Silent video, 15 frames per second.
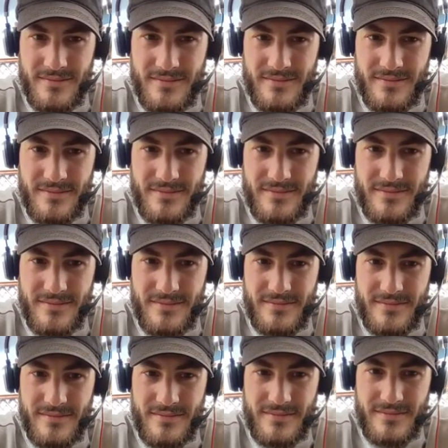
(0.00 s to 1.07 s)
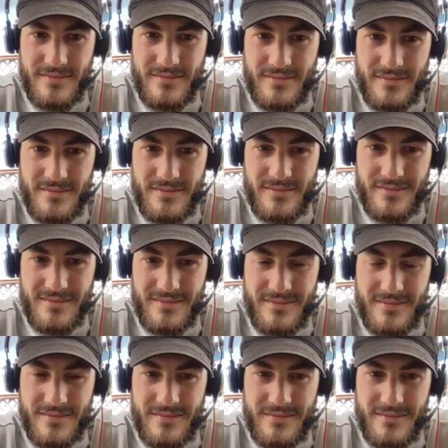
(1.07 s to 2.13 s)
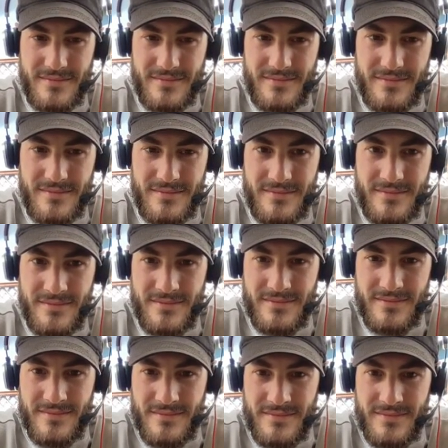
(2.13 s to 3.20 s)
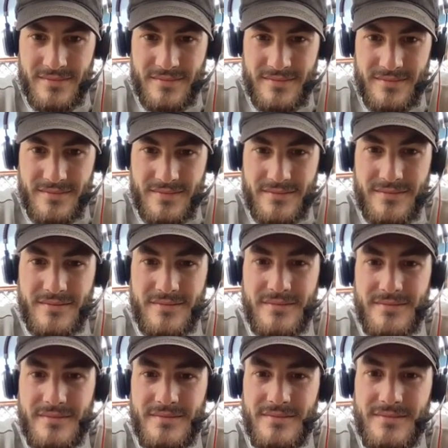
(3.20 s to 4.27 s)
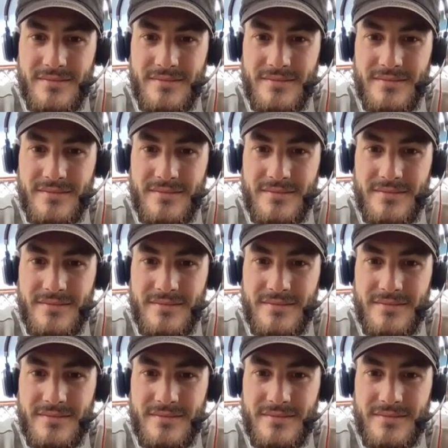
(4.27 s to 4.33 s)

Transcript: The person shown says nothing.